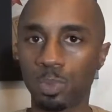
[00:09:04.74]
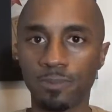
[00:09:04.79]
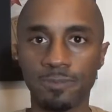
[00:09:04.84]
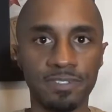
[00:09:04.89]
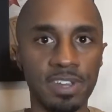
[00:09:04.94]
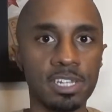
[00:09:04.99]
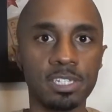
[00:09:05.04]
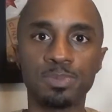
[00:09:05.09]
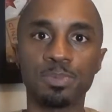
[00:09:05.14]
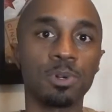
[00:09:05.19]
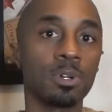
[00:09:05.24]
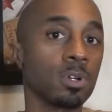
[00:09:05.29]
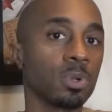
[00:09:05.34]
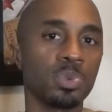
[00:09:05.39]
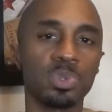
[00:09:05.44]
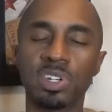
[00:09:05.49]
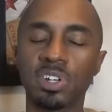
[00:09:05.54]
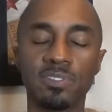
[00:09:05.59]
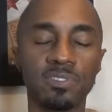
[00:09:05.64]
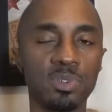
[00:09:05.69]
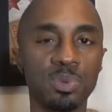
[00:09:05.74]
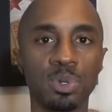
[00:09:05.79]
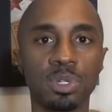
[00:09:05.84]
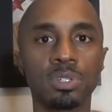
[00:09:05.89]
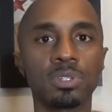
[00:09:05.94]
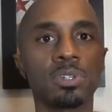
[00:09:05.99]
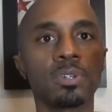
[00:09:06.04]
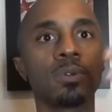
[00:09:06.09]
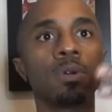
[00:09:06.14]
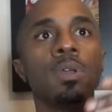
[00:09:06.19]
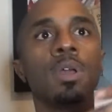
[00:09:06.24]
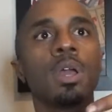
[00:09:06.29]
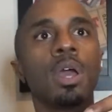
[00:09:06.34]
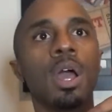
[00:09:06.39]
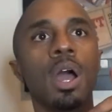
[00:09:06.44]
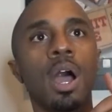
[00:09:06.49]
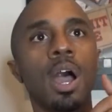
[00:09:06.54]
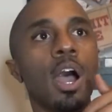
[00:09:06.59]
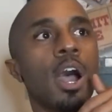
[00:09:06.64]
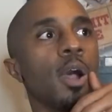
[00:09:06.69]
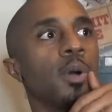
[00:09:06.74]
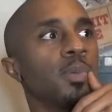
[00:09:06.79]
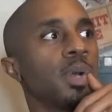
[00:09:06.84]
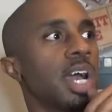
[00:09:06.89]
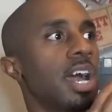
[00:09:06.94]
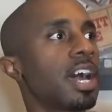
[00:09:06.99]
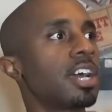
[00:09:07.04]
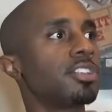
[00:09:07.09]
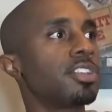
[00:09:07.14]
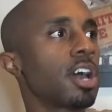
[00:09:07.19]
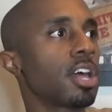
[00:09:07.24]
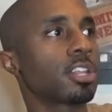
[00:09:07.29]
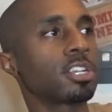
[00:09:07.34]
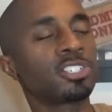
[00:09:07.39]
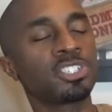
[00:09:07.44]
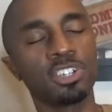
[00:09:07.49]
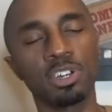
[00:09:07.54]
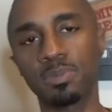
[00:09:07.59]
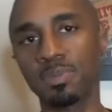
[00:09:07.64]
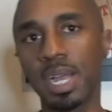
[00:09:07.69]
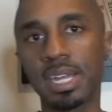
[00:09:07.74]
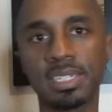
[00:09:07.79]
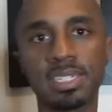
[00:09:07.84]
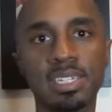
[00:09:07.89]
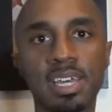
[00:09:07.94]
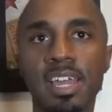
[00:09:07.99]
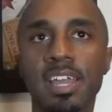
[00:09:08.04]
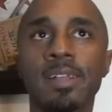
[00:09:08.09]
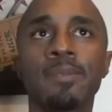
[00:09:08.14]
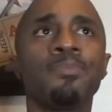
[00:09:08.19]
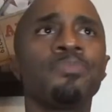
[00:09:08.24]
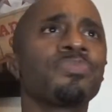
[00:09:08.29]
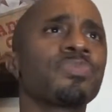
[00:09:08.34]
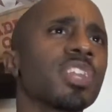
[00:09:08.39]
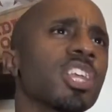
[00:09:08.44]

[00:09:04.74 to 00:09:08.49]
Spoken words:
Facebook or whatever you want to do. Another show might say,